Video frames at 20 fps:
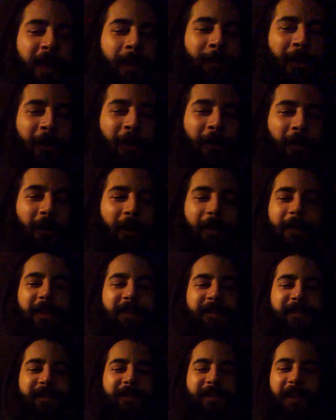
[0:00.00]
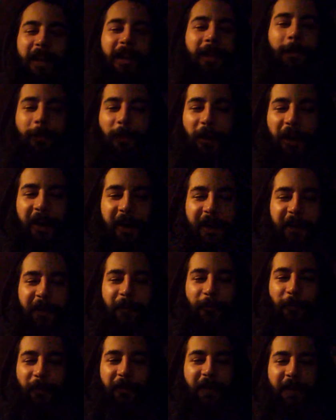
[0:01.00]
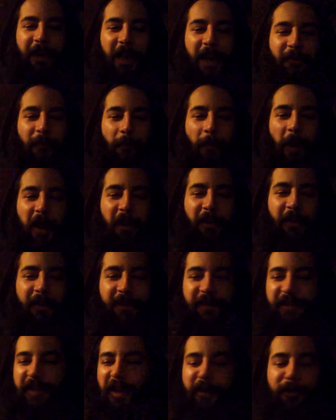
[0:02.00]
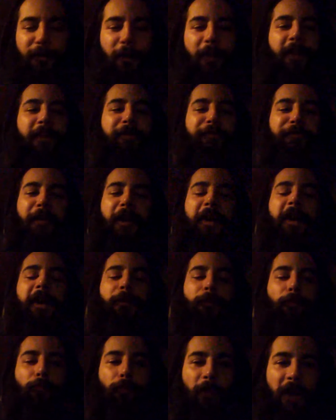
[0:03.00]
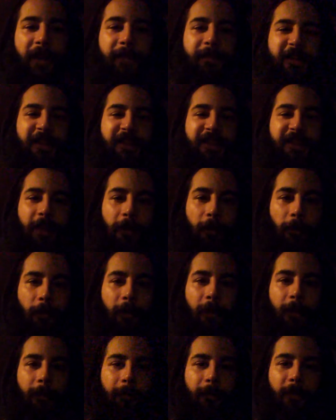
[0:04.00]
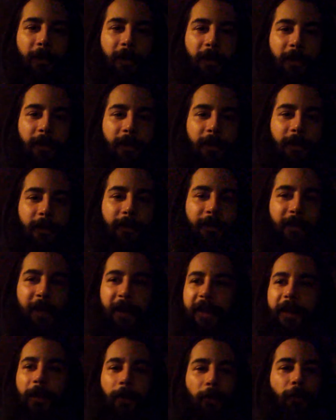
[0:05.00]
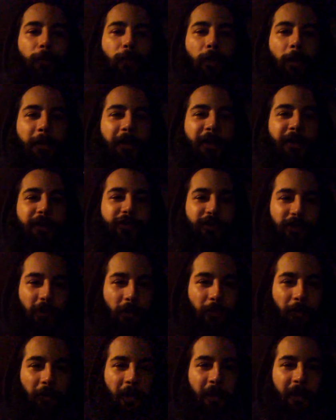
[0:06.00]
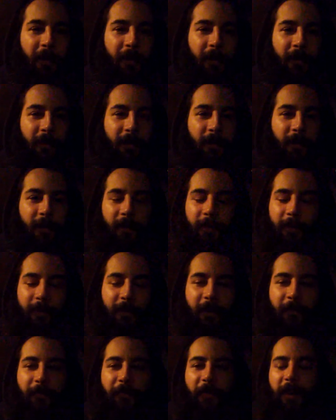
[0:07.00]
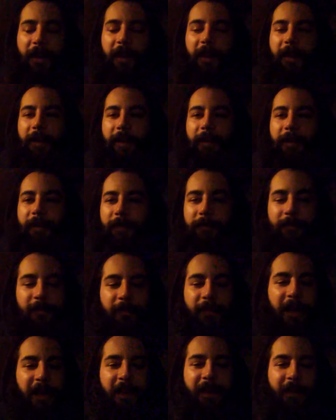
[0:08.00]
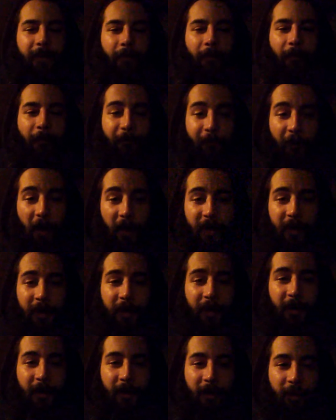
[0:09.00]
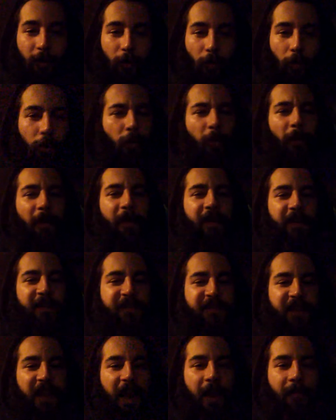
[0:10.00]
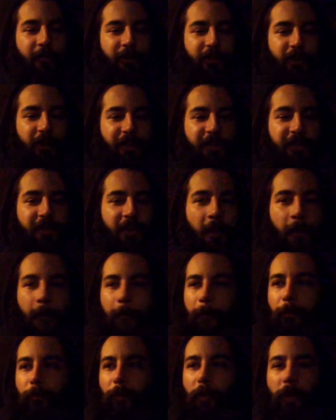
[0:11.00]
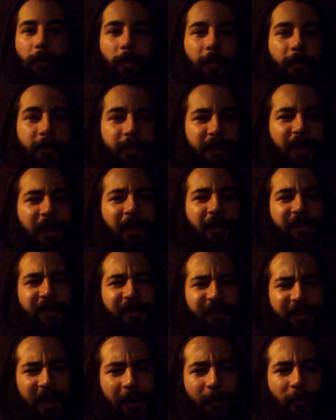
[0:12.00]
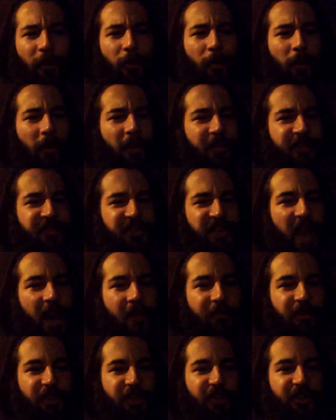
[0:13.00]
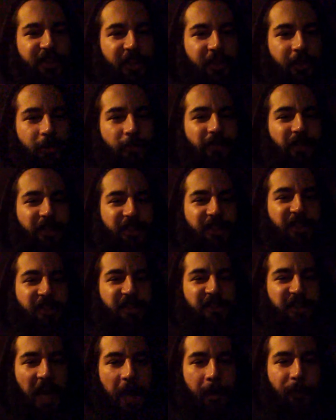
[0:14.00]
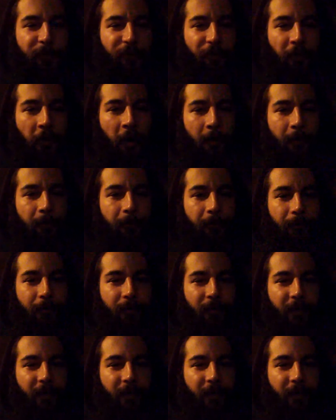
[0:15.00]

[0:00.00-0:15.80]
came here and they celebrated with the Native Americans. No, they fucking raped and killed them. They killed women and children. They didn't give a fuck. Well, who are these savages? Well, you think, who are the savages that you just escaped from?